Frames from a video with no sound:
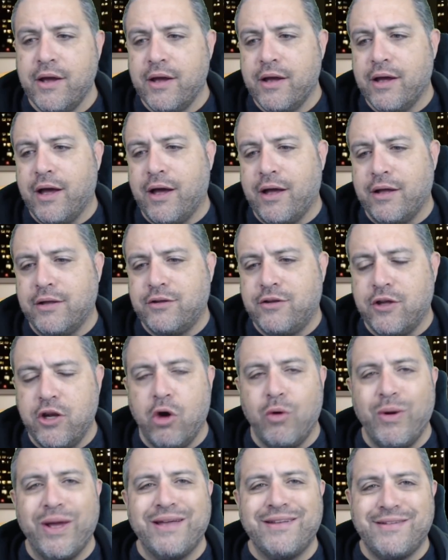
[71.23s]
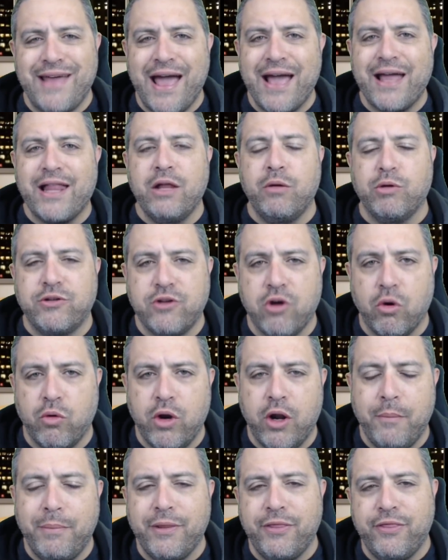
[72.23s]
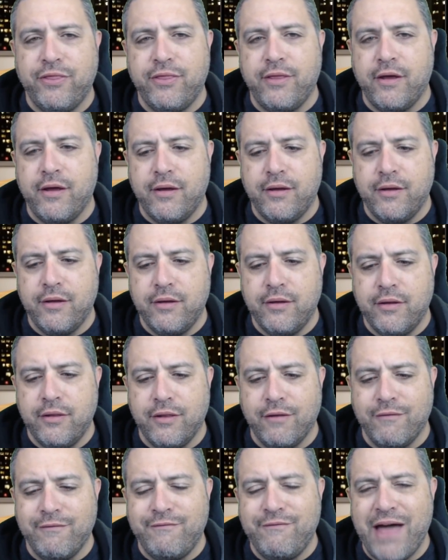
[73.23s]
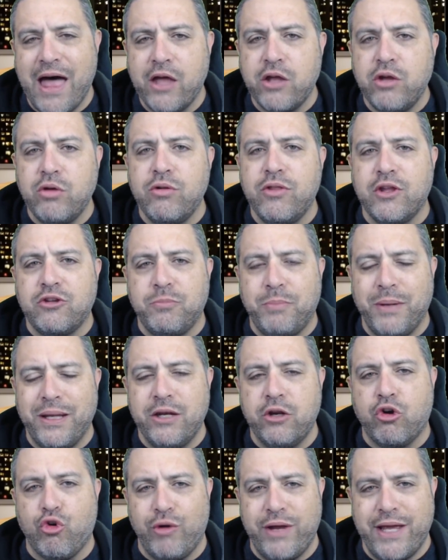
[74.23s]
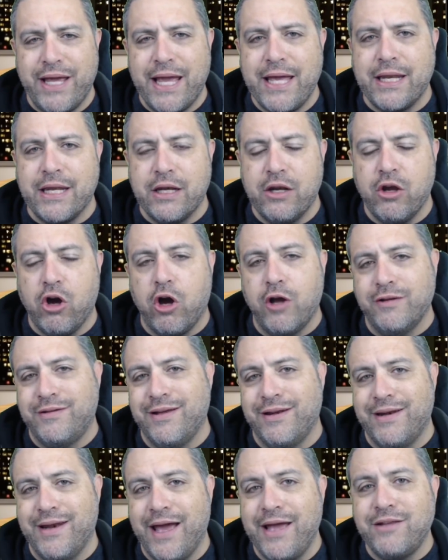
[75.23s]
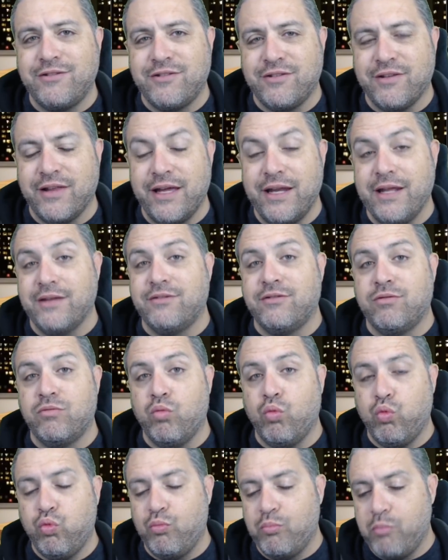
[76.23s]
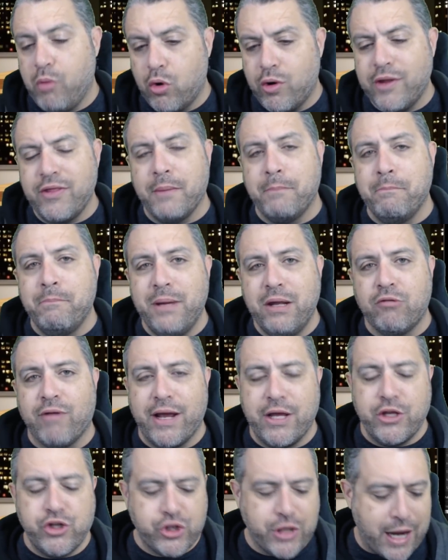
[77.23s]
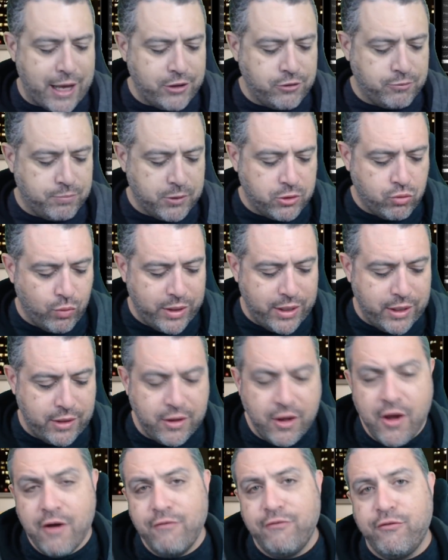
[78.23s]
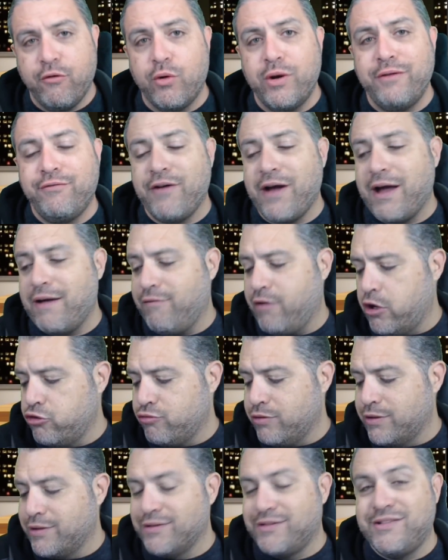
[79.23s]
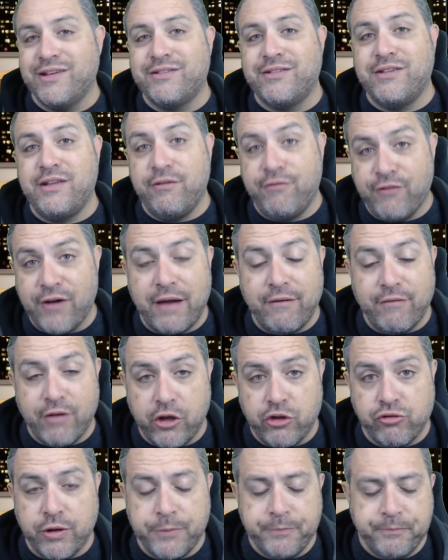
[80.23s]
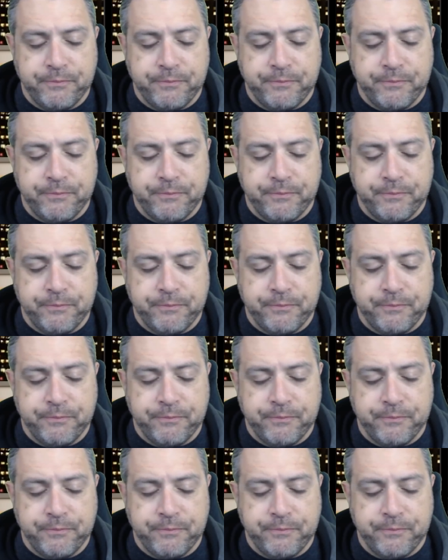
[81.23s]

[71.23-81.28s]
uh, to know exactly what's going on. But the the value that's been created on tonight's slate is more in the mid-range, guys, between forty-five hundred and sixty-five hundred.